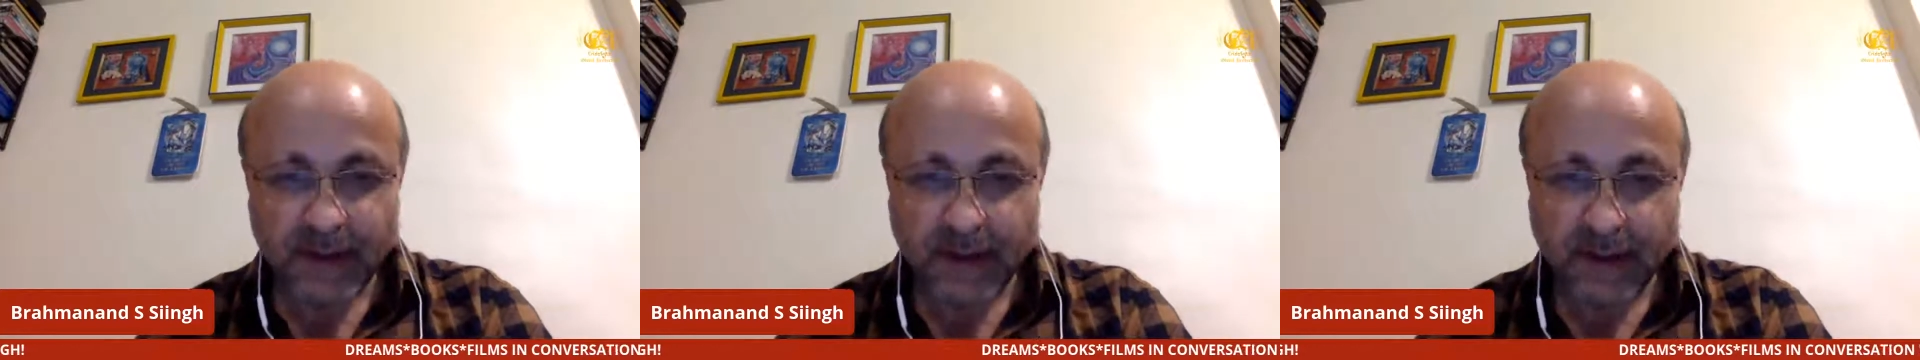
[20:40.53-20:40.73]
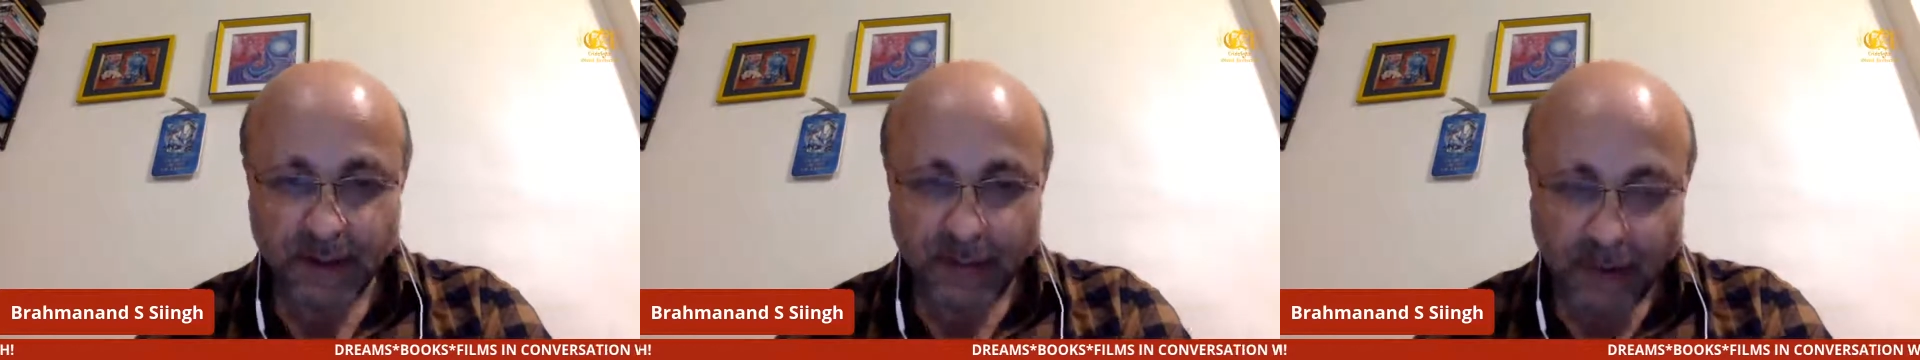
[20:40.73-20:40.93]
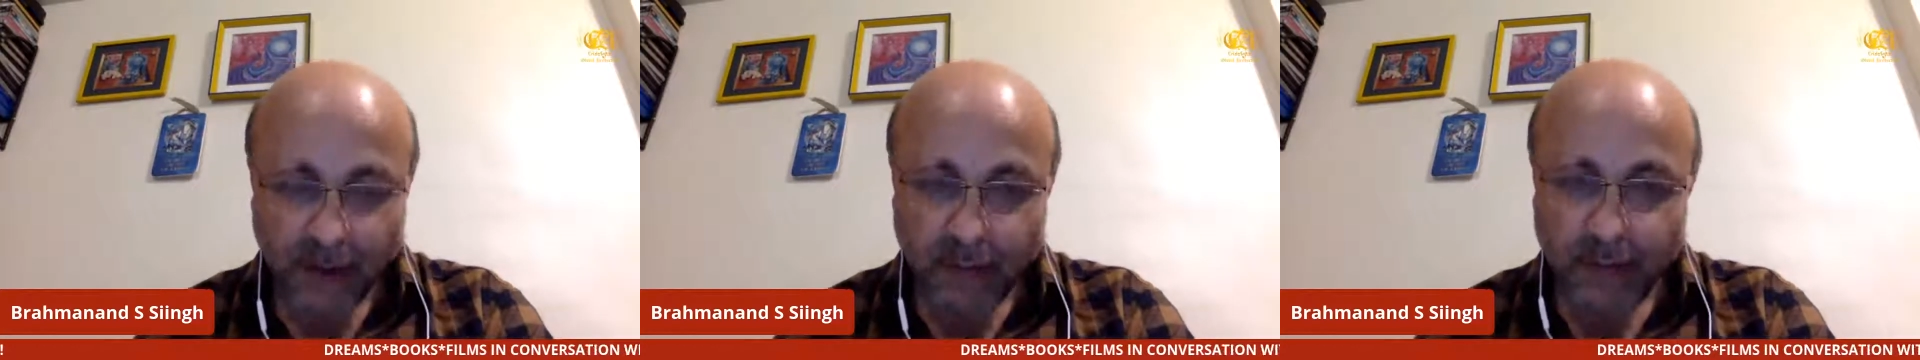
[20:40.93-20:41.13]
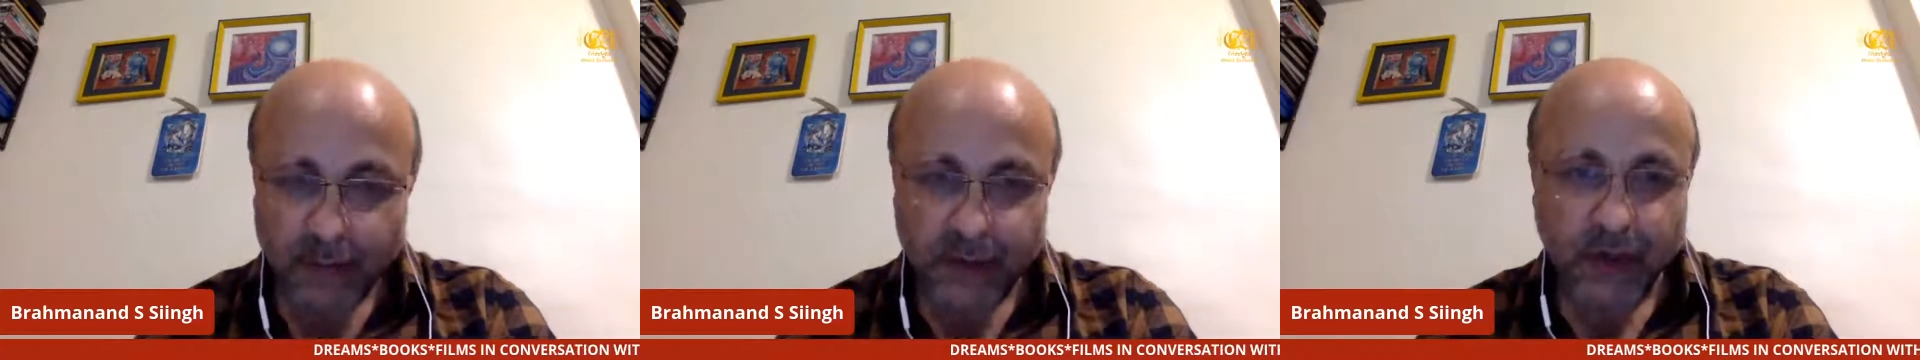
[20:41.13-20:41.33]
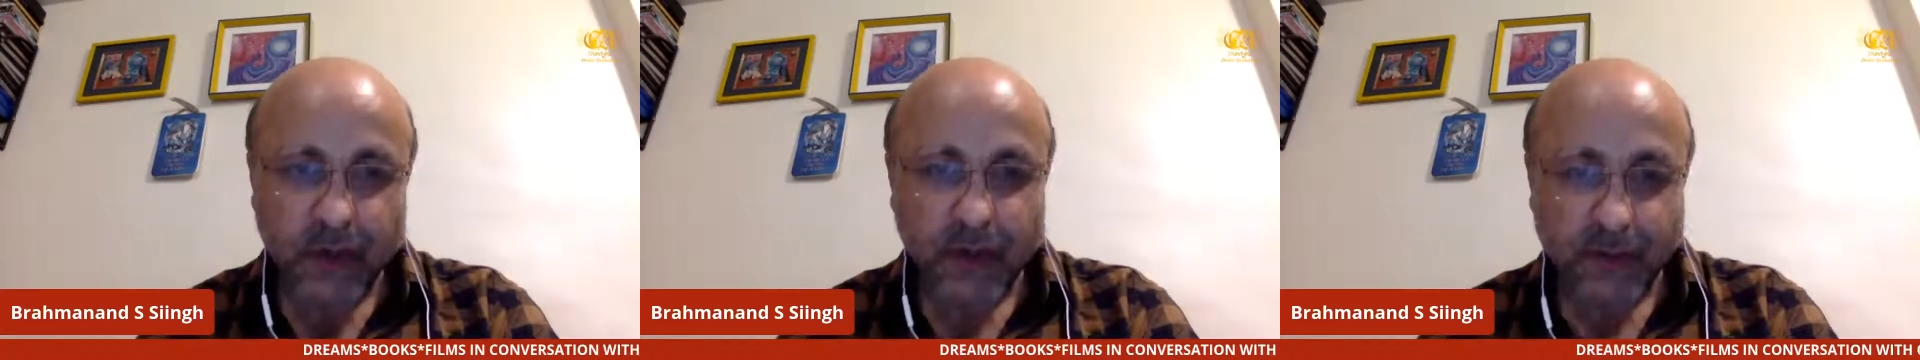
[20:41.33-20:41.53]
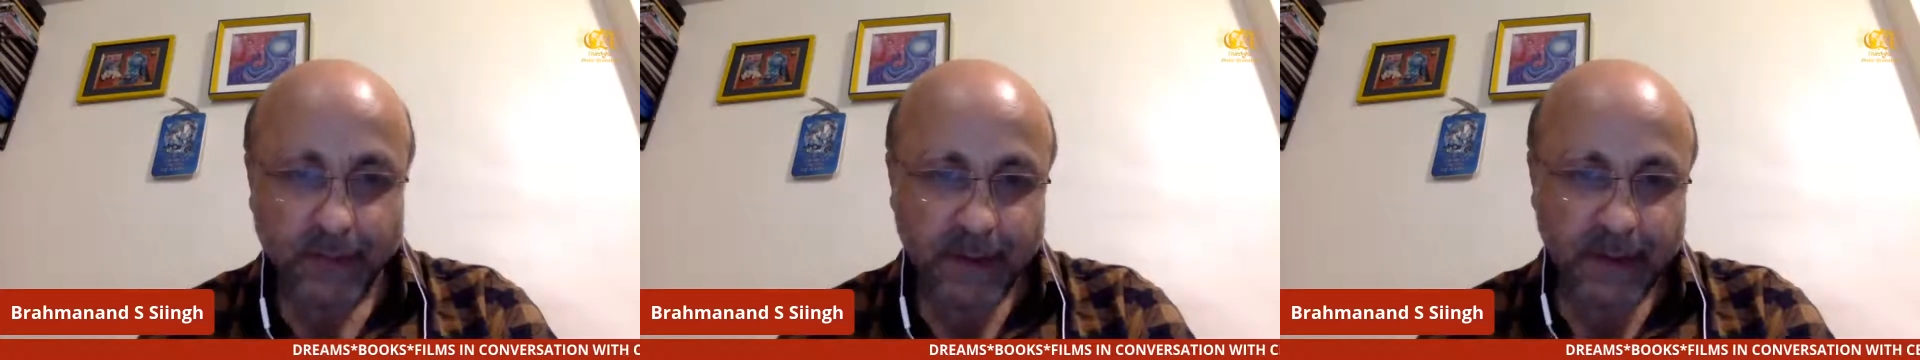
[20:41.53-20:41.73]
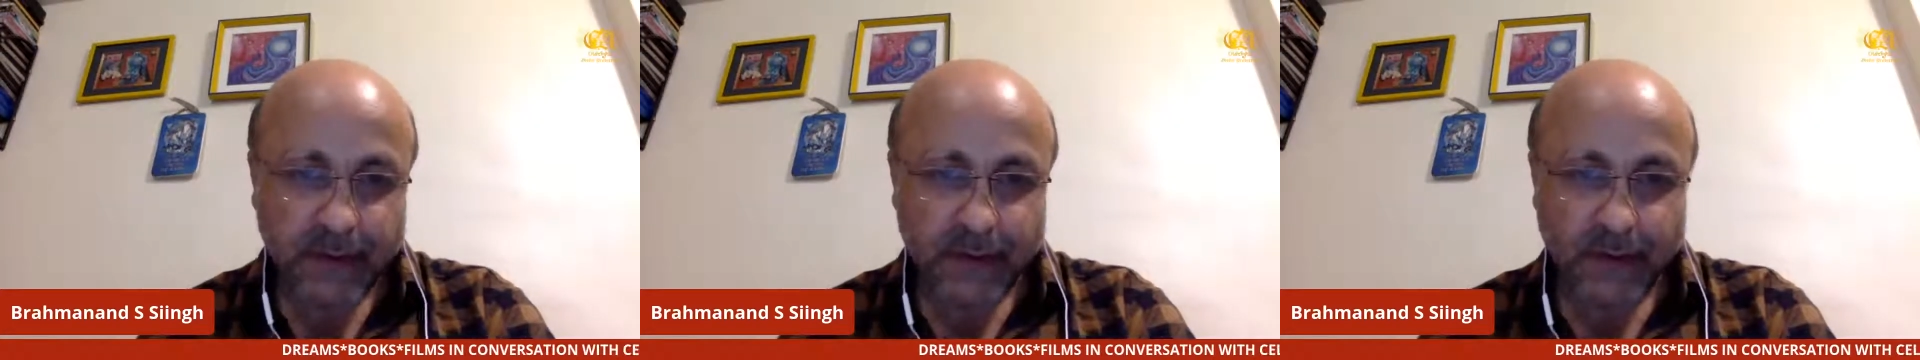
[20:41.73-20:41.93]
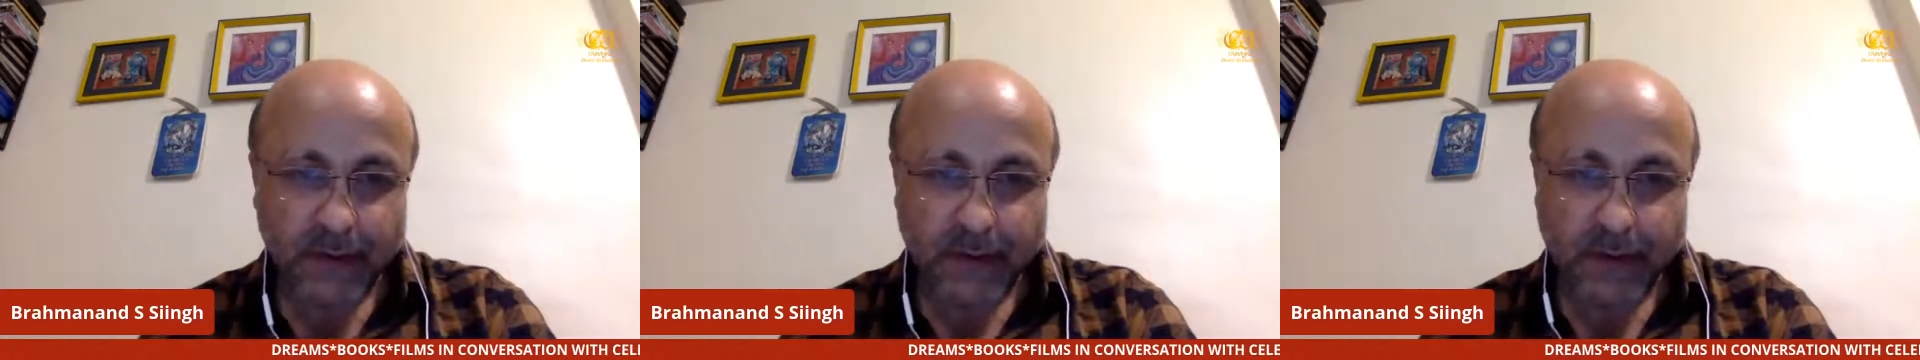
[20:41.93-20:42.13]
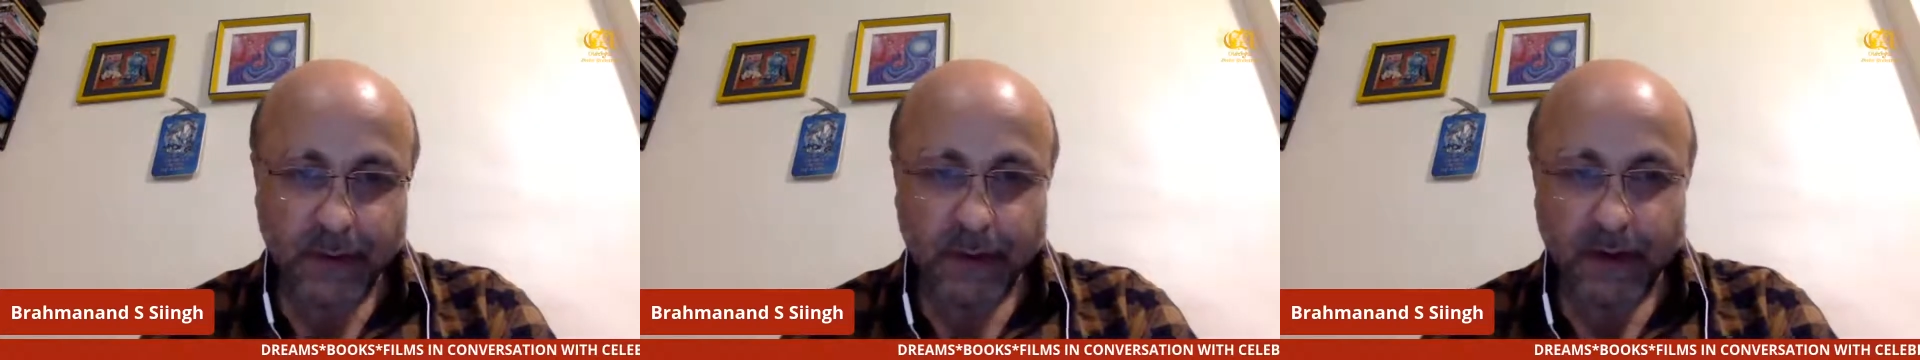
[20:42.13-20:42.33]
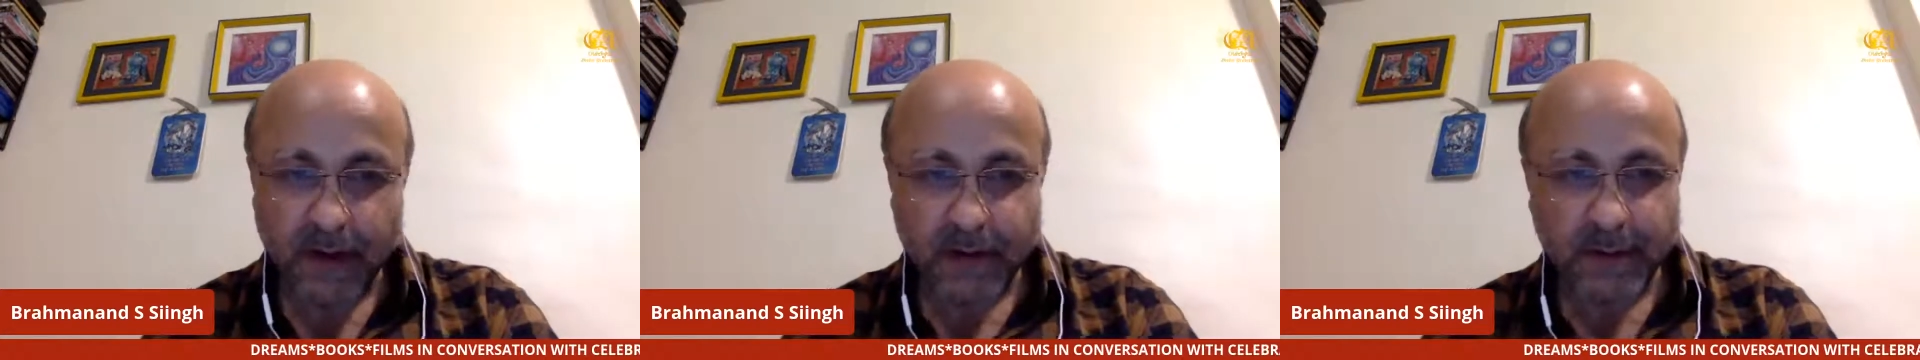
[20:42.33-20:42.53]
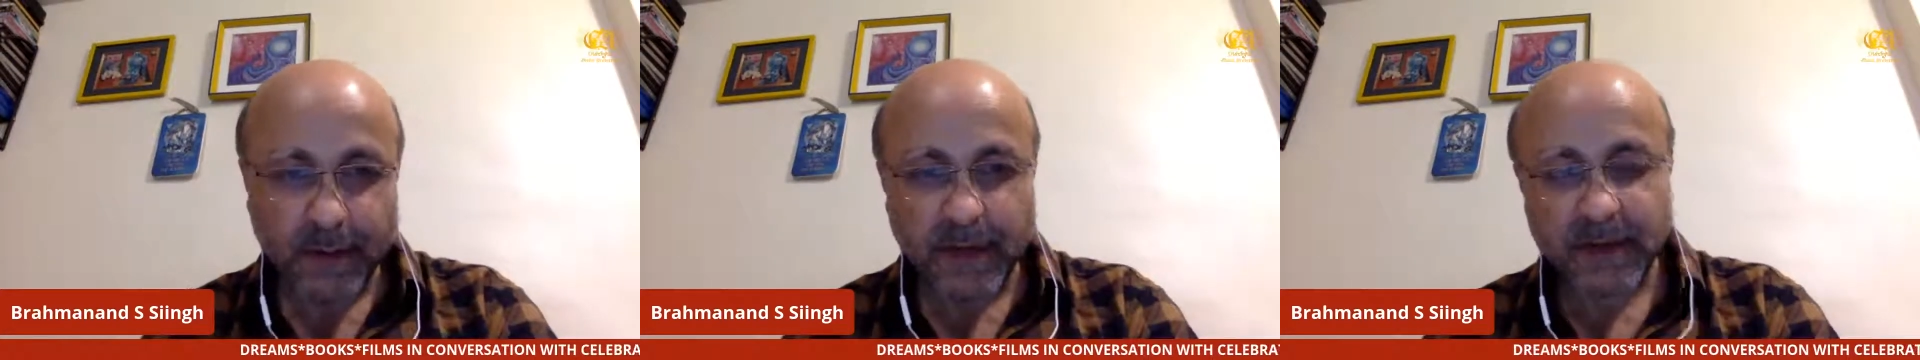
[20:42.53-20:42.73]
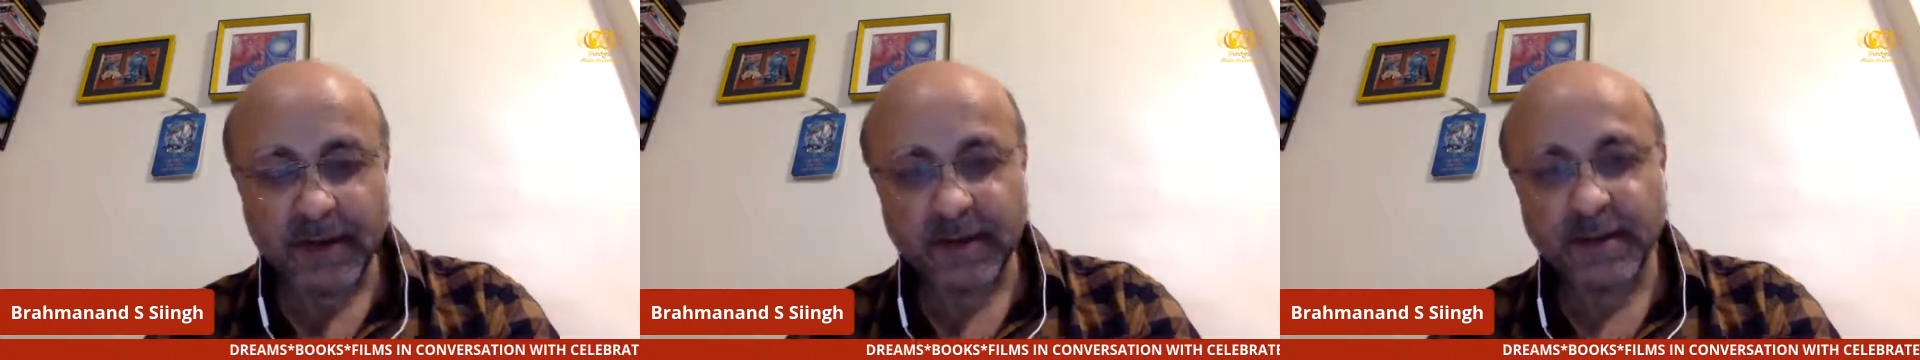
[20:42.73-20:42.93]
And I wish all the best to every participant.